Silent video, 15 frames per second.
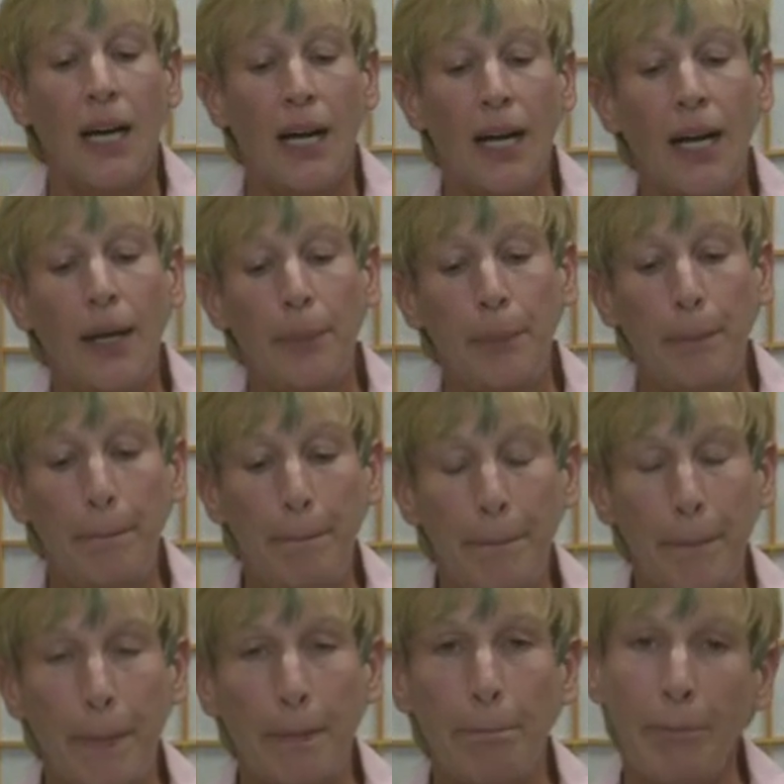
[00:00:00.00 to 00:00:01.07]
Um,
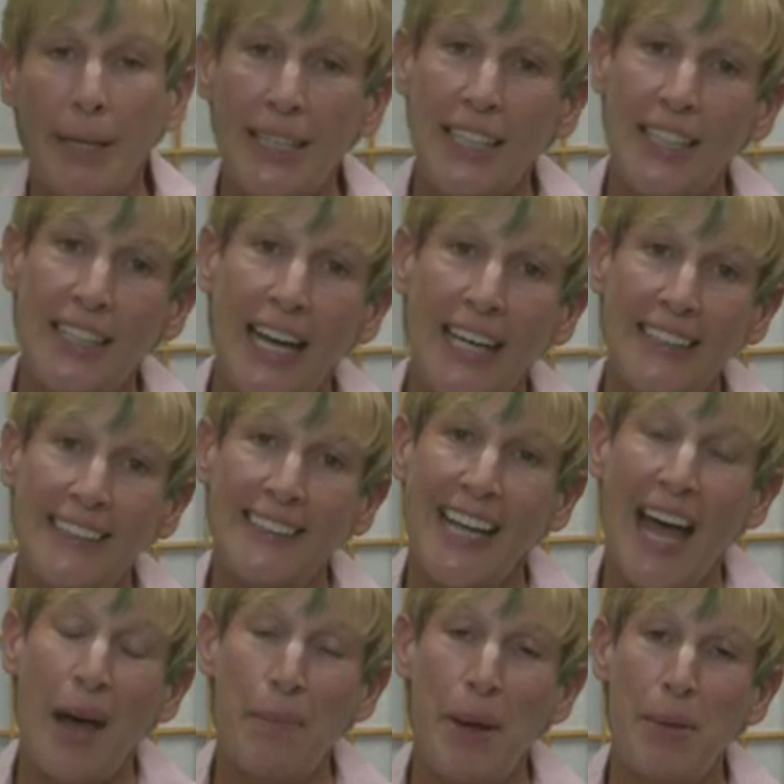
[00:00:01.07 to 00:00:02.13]
Monday nights
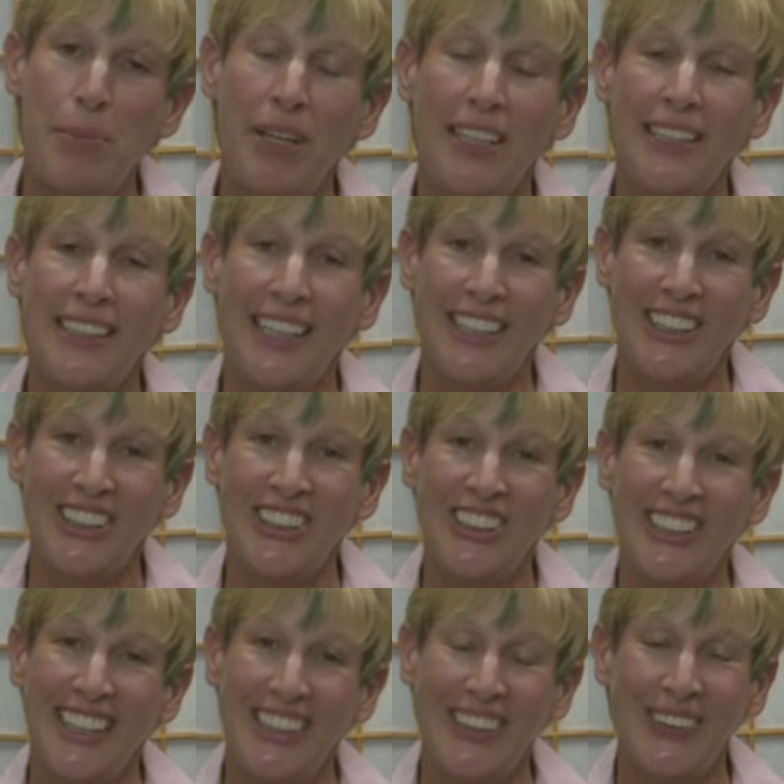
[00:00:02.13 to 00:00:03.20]
at my meditation
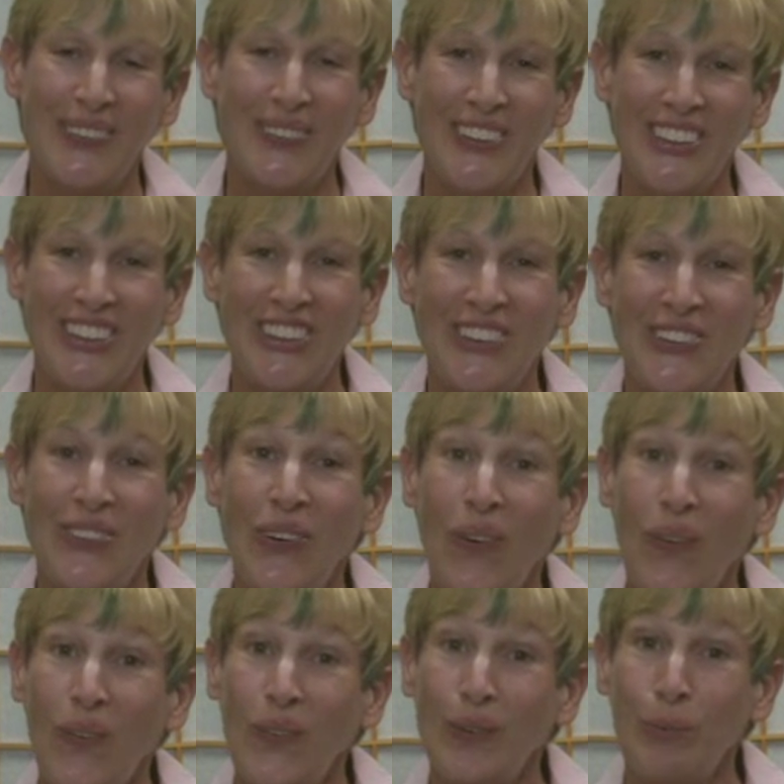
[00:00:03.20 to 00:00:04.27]
center, we do
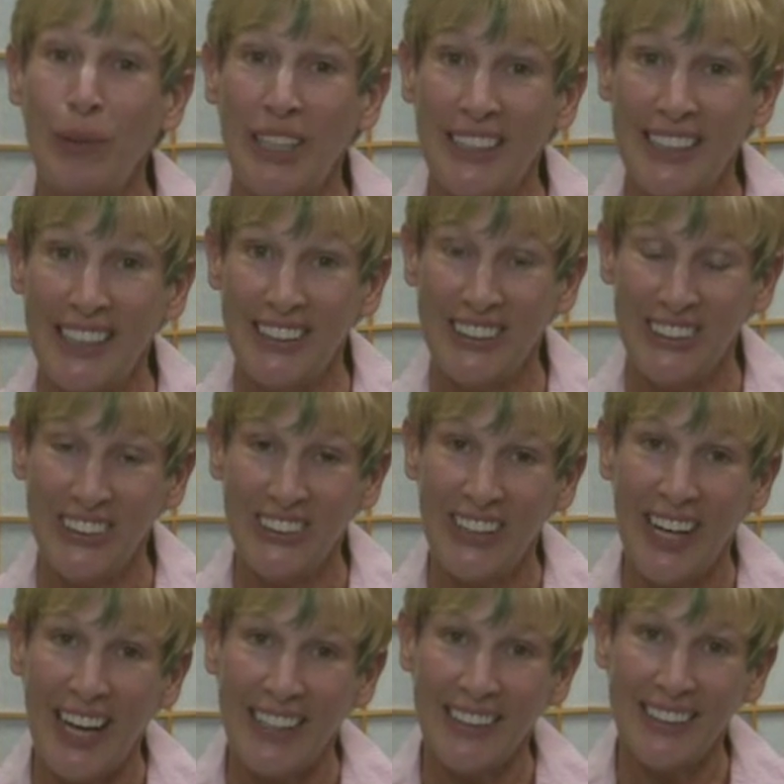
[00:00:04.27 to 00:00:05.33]
hold meditation
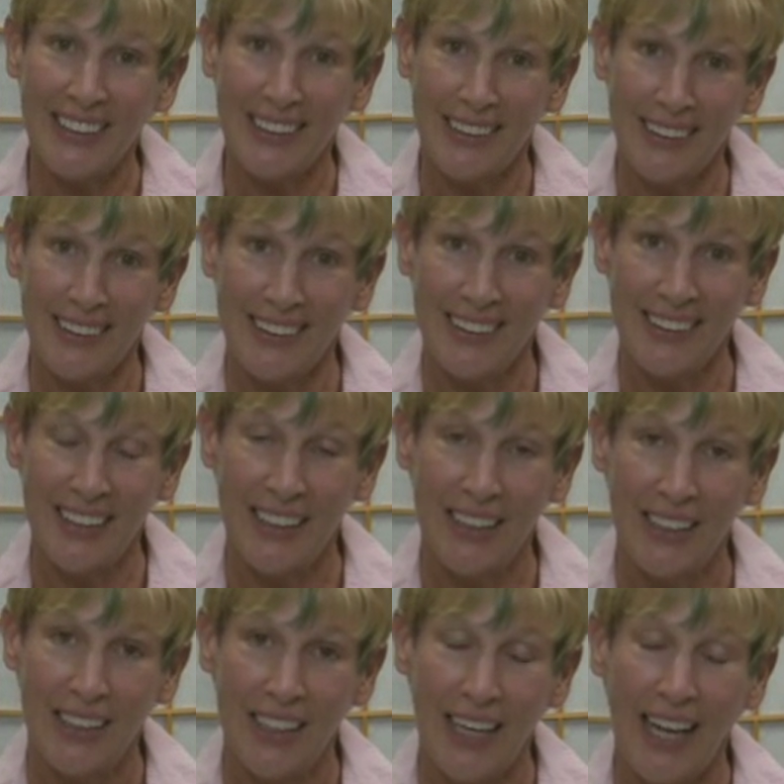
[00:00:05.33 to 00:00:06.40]
classes
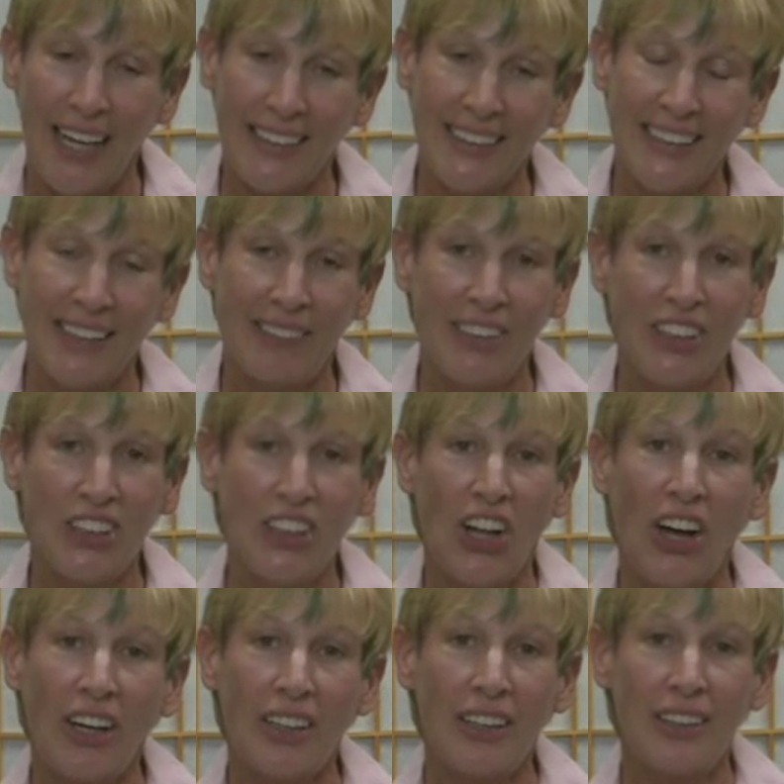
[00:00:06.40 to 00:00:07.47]
at 7
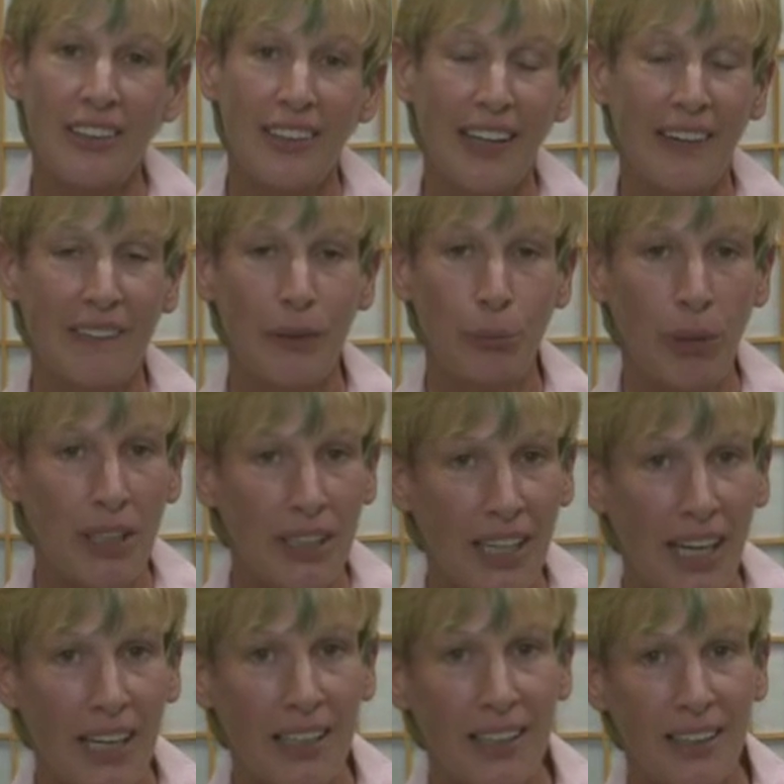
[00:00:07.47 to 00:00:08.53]
o'clock every
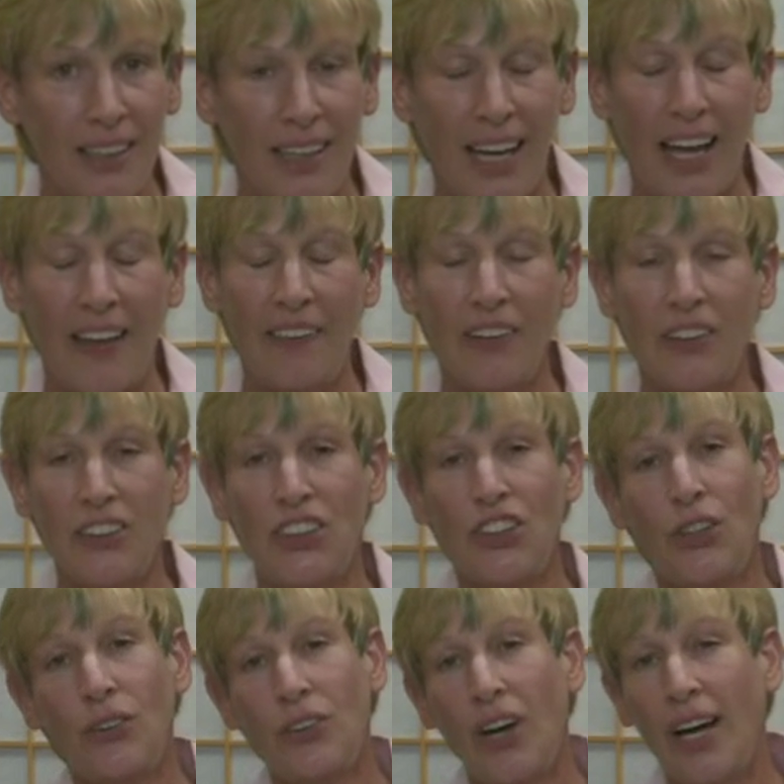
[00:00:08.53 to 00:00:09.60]
Monday. And there's
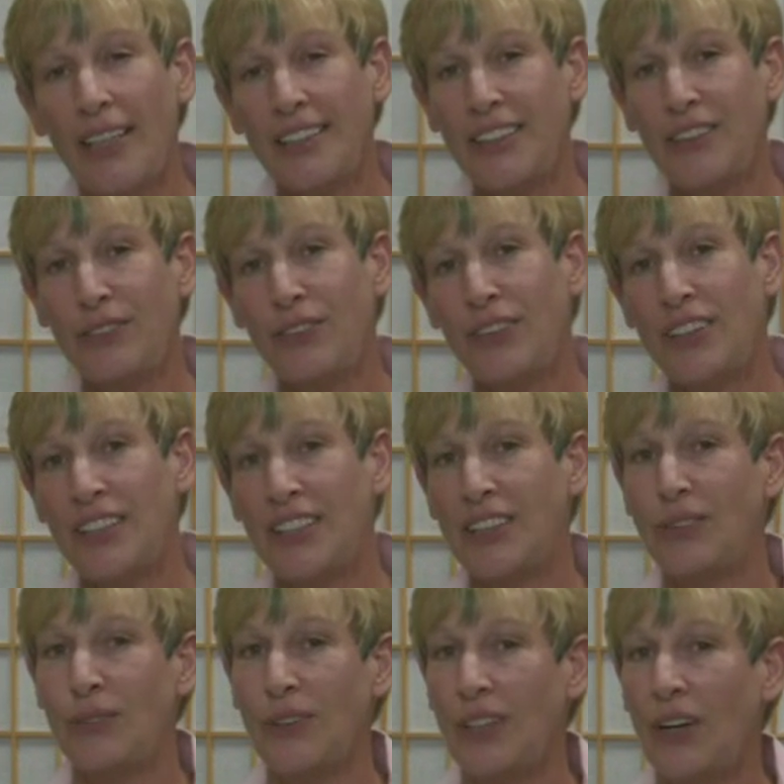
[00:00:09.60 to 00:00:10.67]
no cost for these.
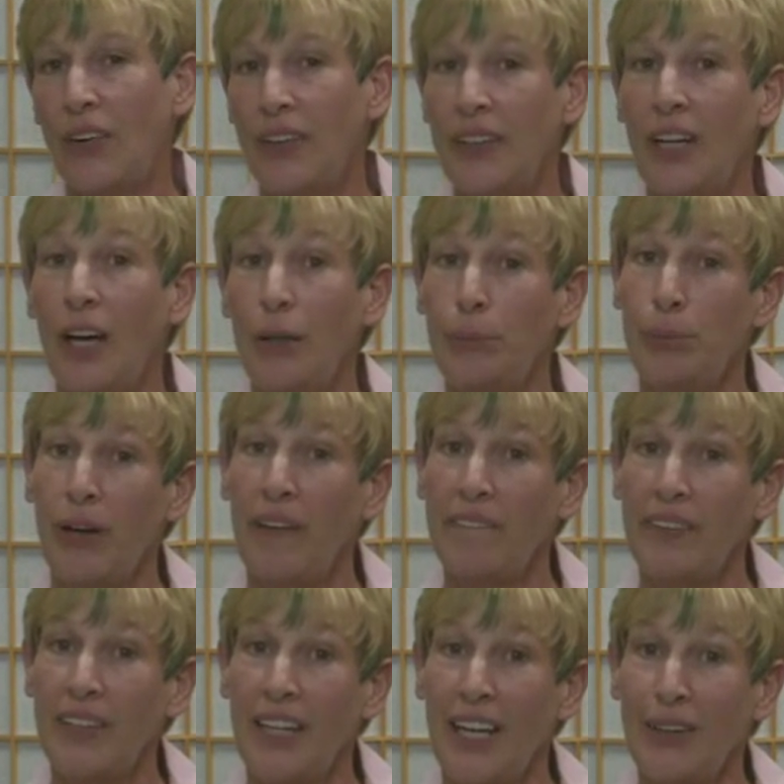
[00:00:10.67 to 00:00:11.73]
We are a
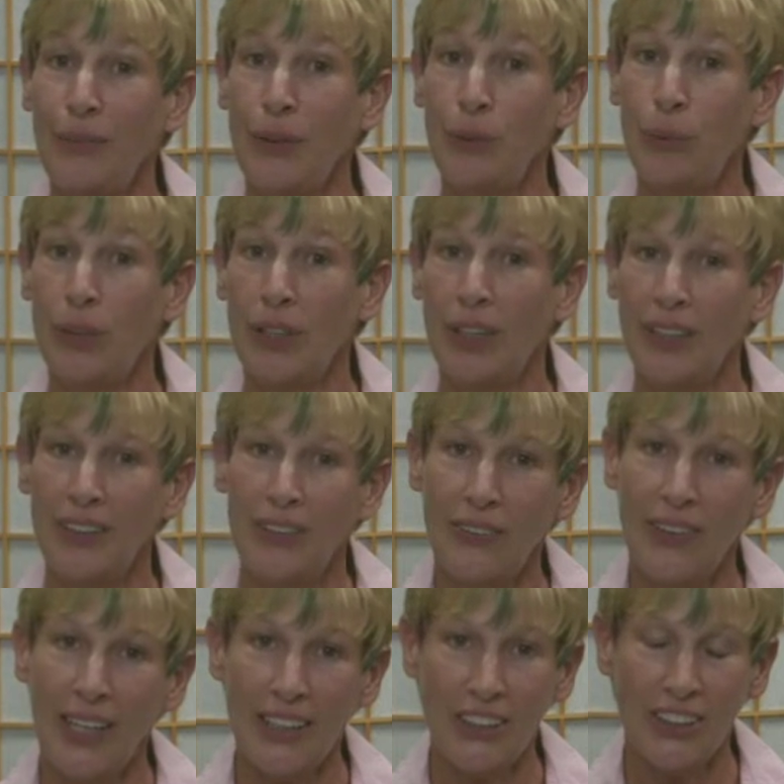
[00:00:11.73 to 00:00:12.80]
nonprofit and we work on
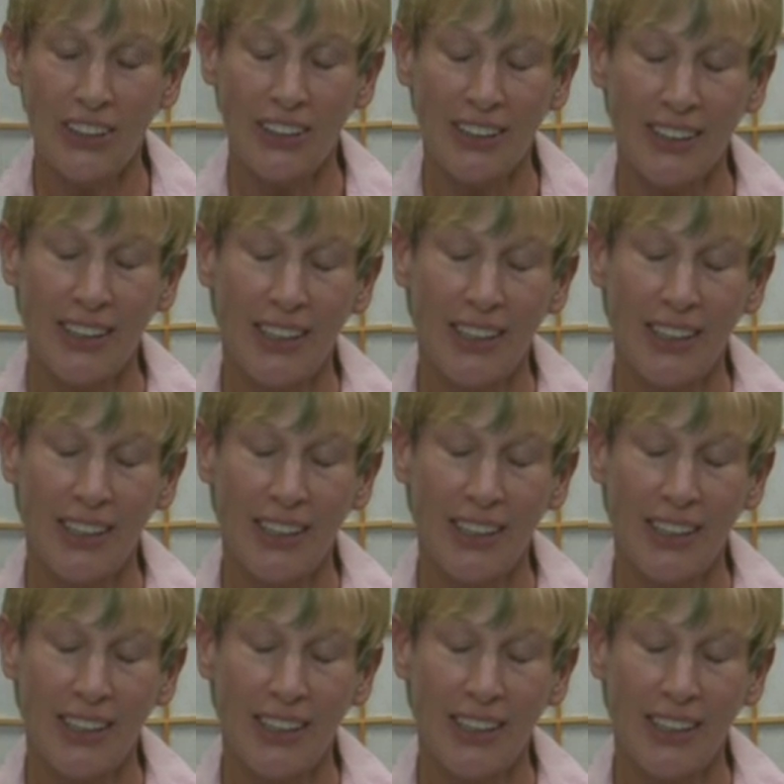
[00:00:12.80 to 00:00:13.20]
donations.